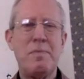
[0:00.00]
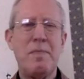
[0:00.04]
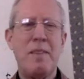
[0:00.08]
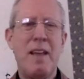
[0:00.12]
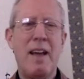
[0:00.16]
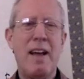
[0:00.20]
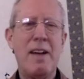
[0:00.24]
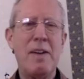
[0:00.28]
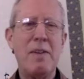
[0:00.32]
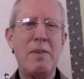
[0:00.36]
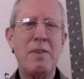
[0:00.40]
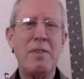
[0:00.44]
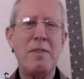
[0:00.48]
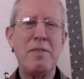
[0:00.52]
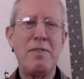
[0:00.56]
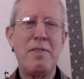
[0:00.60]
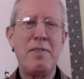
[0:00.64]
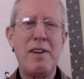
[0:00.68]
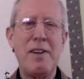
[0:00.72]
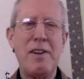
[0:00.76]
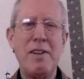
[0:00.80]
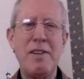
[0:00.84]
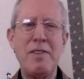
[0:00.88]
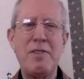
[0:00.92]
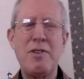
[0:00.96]
And it was
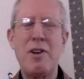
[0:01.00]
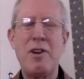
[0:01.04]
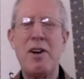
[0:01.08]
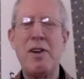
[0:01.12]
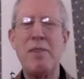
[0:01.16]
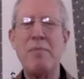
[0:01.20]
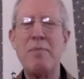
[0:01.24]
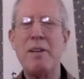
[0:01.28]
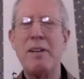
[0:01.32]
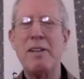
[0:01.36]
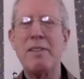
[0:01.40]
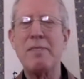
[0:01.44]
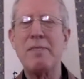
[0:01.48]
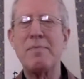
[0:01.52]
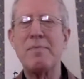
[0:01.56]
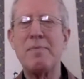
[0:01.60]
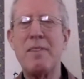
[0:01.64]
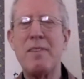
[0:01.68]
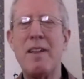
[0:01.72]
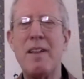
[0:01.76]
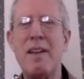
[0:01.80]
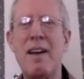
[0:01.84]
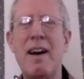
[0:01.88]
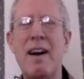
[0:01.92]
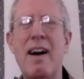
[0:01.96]
very charming
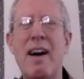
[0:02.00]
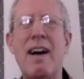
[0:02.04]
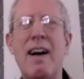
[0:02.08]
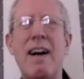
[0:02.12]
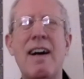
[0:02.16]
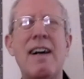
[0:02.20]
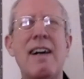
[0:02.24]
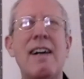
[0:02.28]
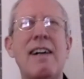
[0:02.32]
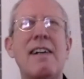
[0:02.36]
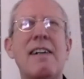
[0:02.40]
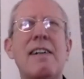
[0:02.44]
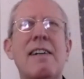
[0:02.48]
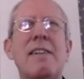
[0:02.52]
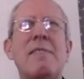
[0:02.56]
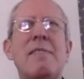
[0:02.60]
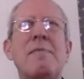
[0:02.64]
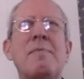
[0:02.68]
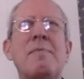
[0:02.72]
uh,